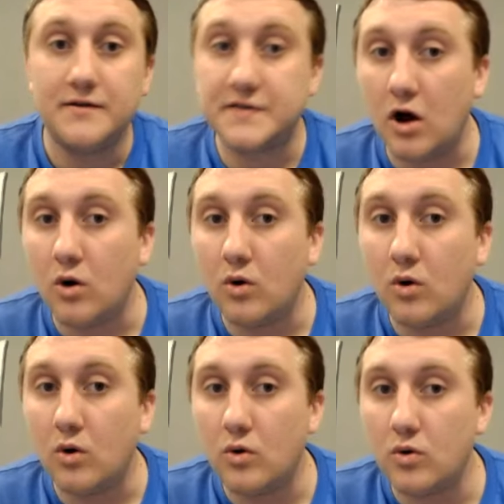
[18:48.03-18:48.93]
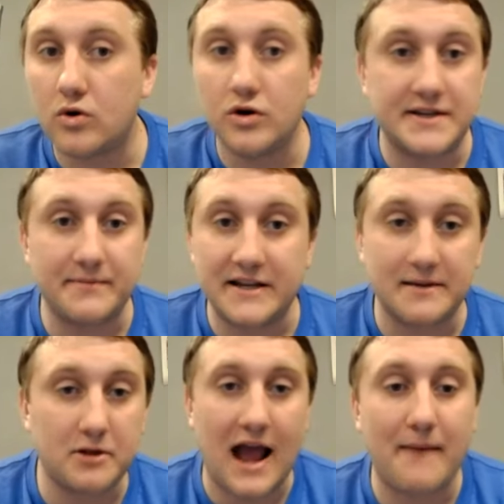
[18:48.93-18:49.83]
So could something
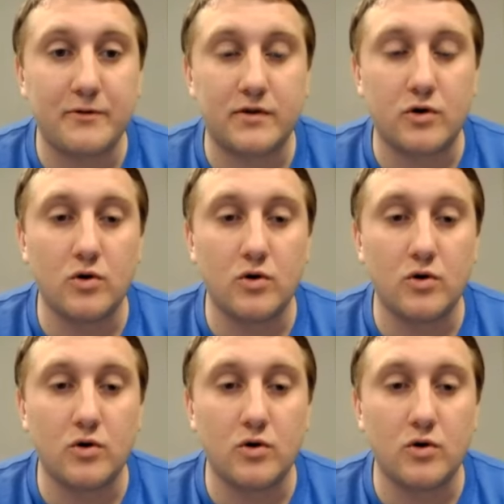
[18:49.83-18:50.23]
similar happen with